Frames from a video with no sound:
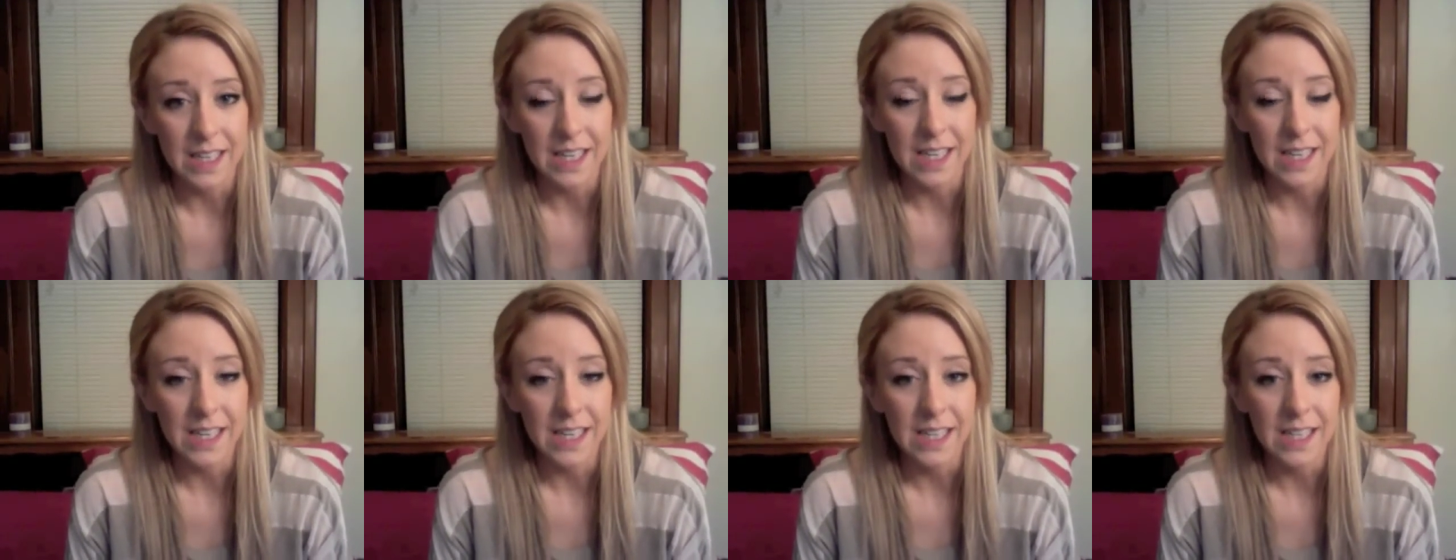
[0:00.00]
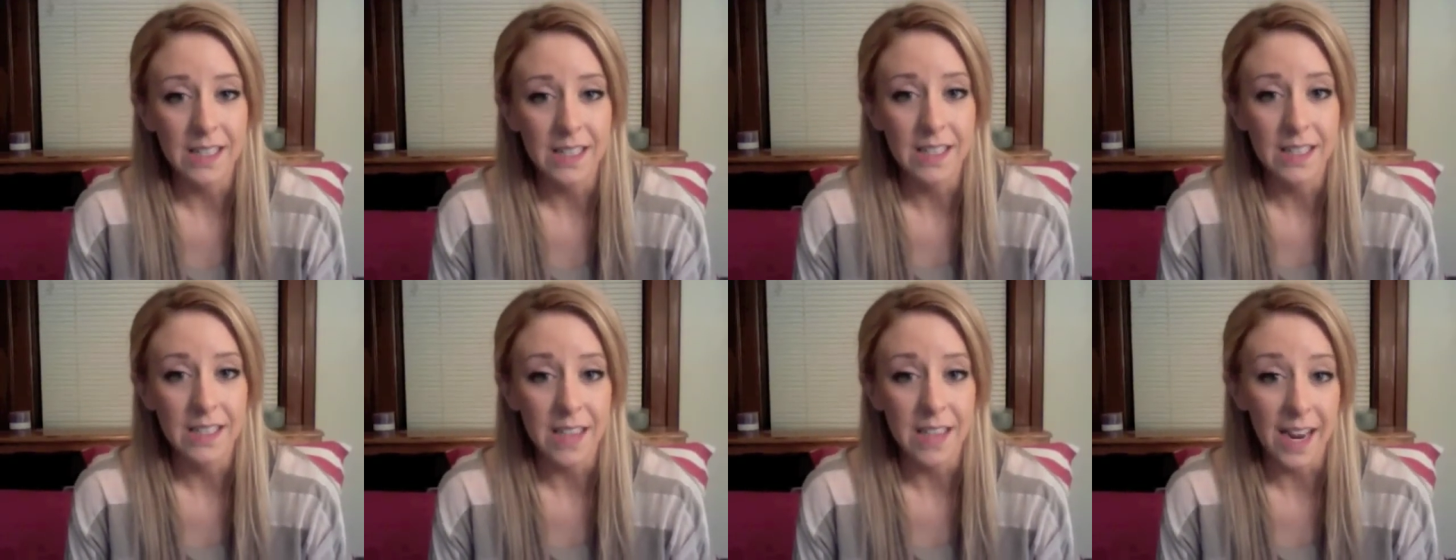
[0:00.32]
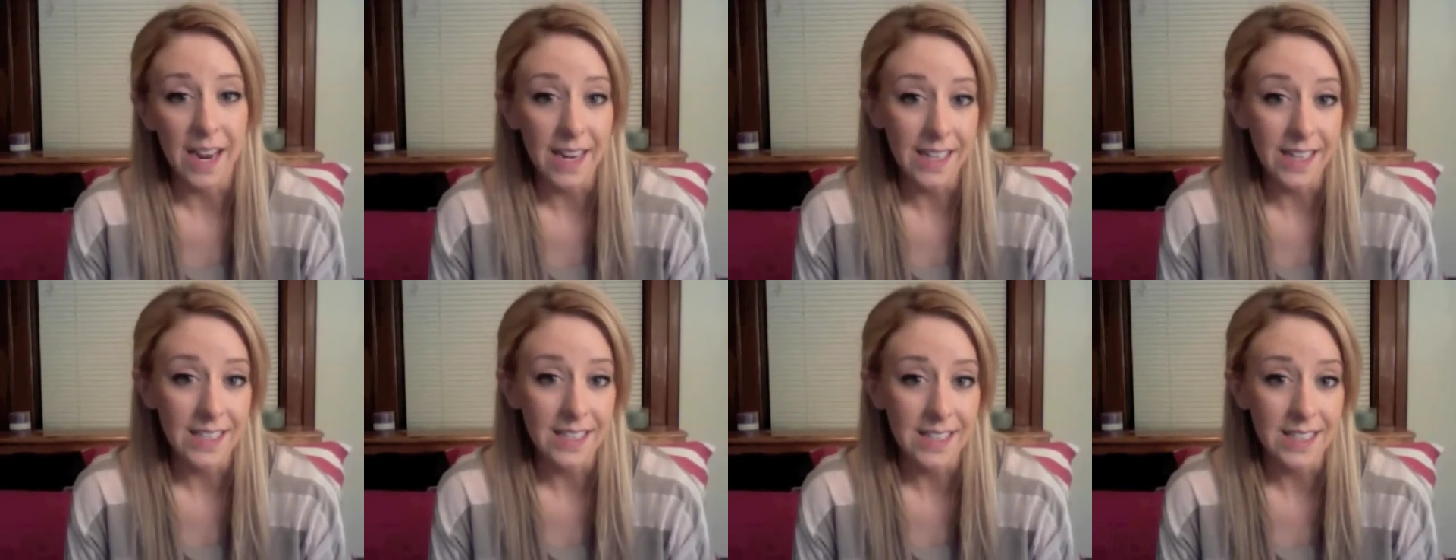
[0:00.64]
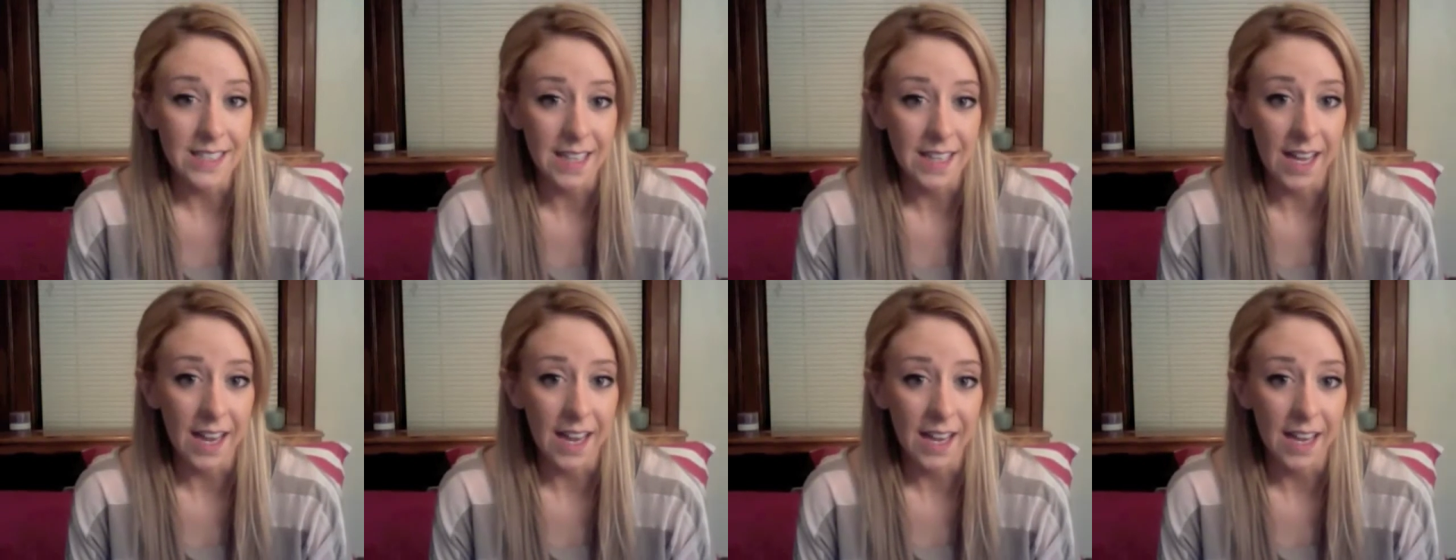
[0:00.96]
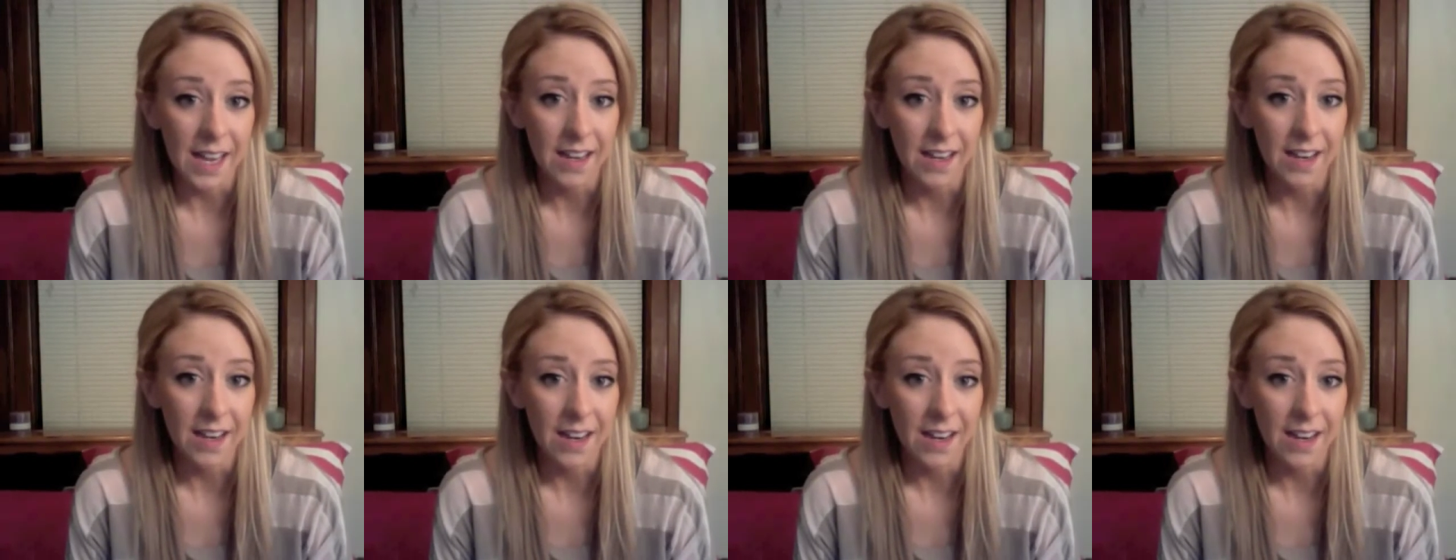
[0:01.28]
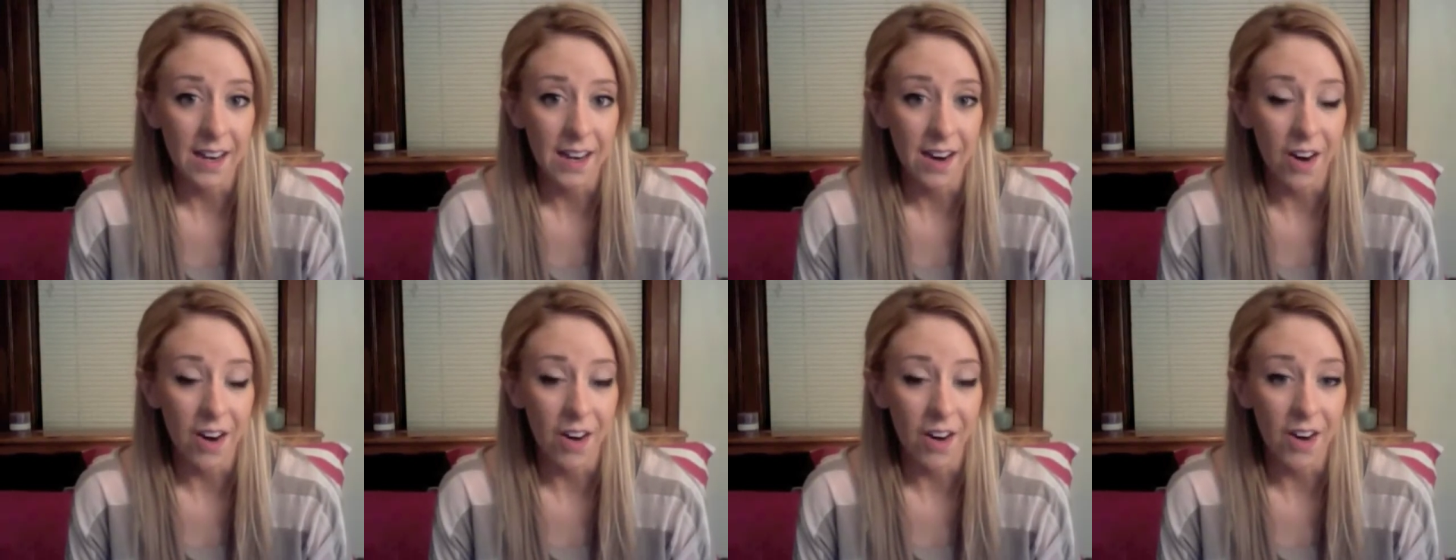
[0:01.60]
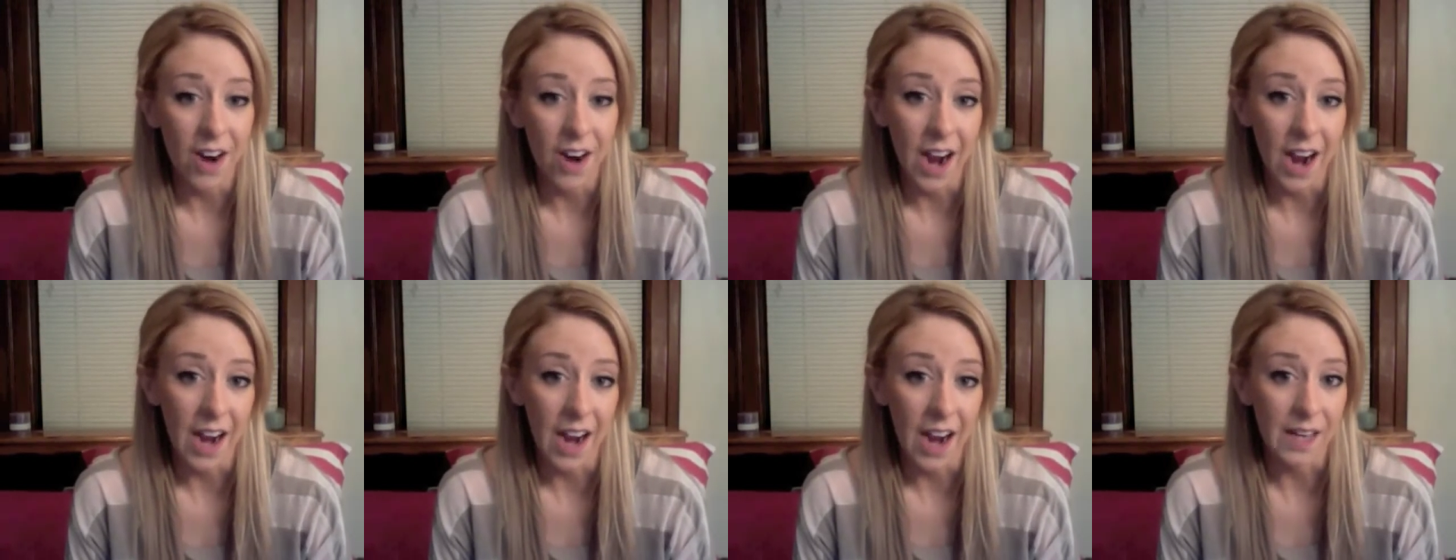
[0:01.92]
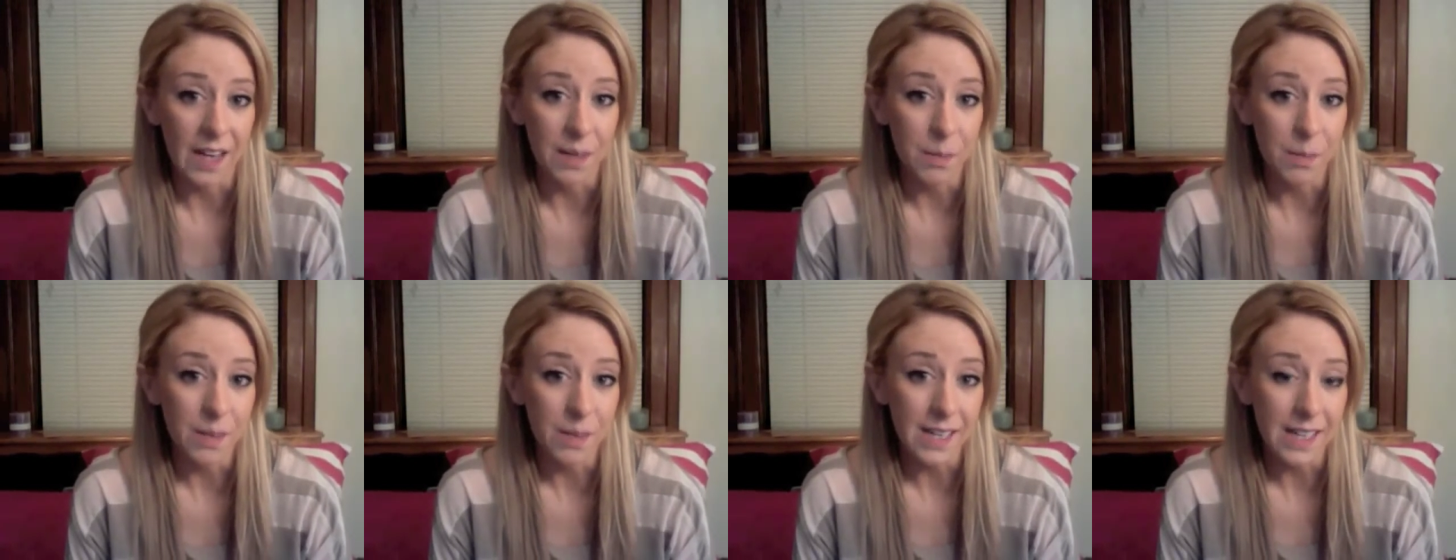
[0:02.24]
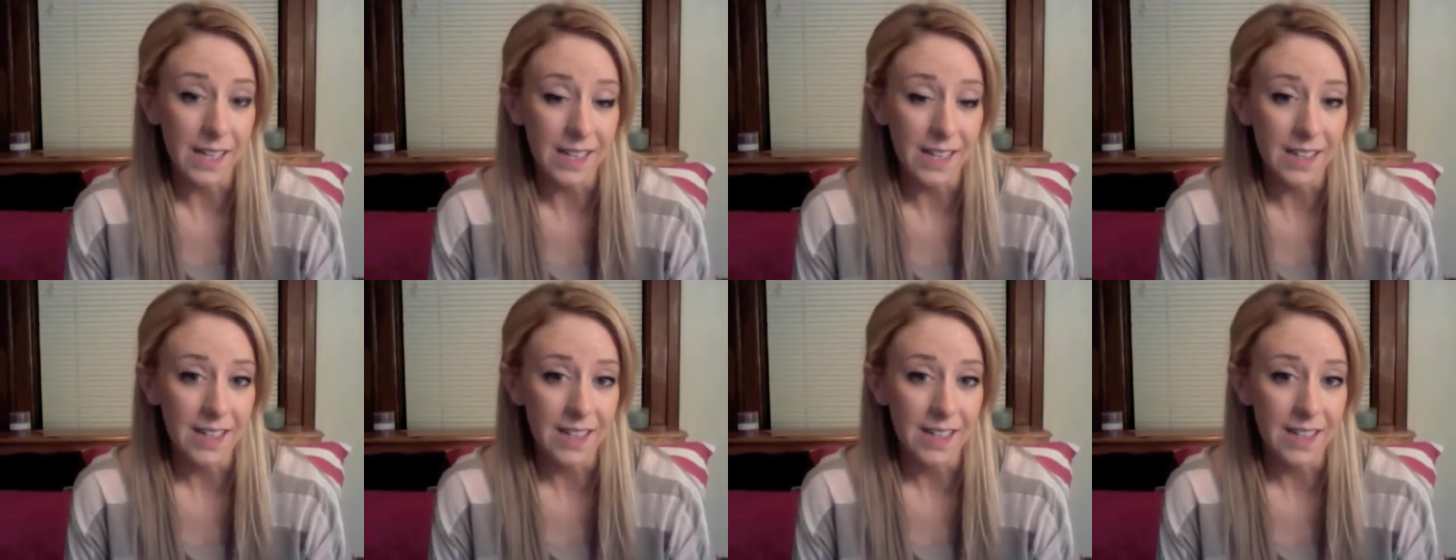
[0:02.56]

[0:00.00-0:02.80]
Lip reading: in diets that are high in meat.